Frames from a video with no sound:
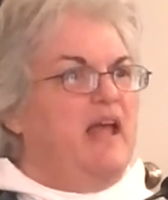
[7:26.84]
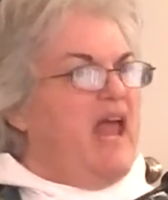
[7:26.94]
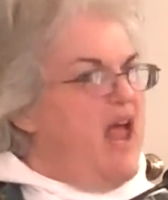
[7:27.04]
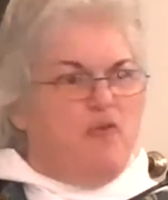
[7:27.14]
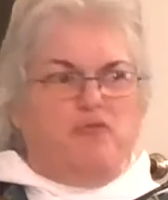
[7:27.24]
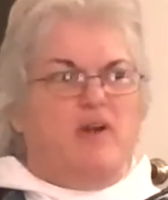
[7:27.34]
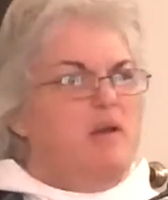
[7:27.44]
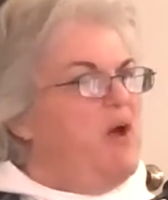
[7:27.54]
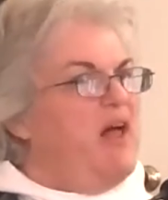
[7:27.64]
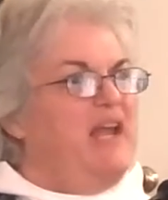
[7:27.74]

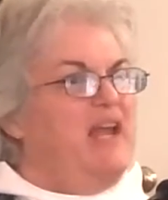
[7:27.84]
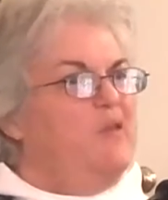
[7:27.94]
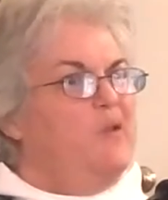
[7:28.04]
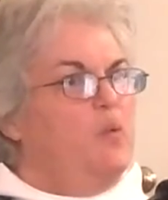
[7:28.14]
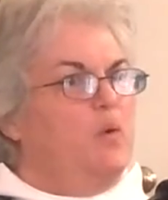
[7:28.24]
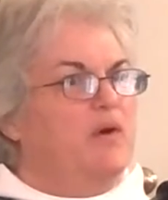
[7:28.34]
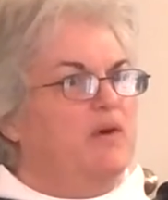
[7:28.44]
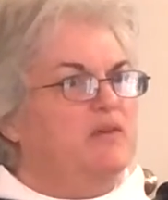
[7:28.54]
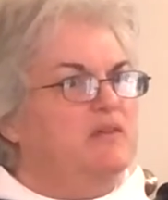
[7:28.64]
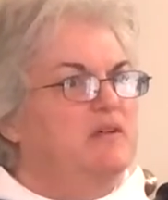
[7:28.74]
Everybody in the
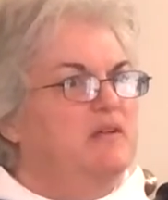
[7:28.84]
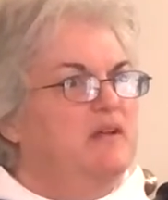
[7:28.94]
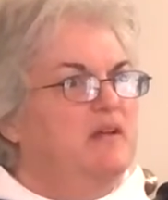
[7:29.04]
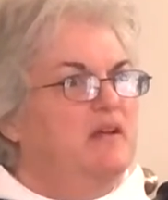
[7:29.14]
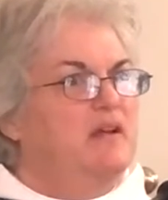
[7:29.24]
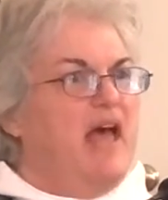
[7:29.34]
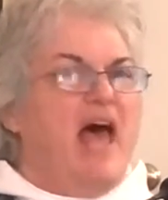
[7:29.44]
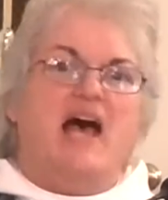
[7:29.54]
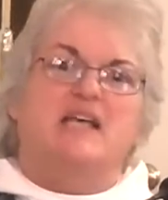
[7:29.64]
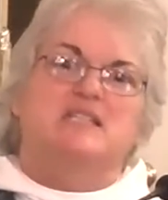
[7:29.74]
world
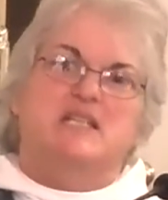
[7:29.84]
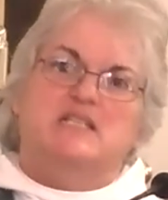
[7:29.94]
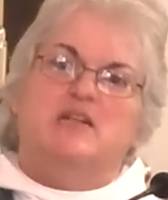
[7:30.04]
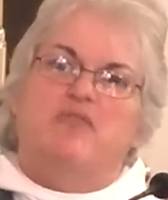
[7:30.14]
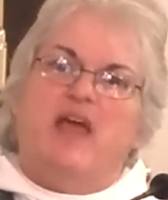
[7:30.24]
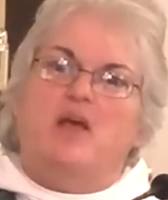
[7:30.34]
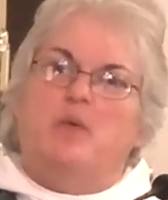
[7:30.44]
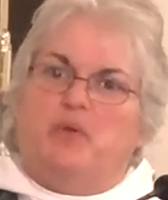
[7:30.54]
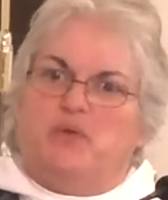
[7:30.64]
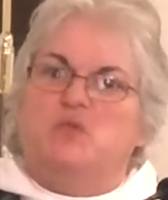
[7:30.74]
has this
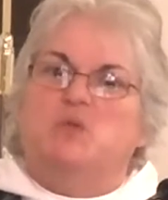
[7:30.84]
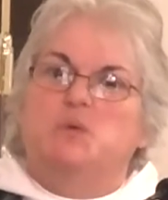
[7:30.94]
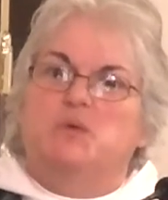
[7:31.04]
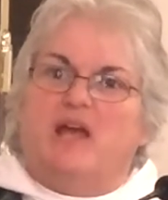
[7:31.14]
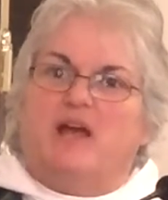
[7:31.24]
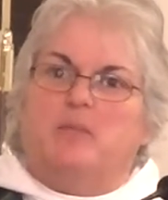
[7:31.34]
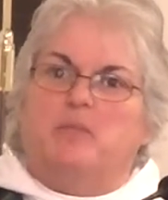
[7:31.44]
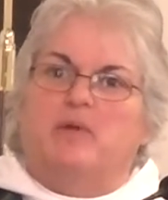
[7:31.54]
available to them.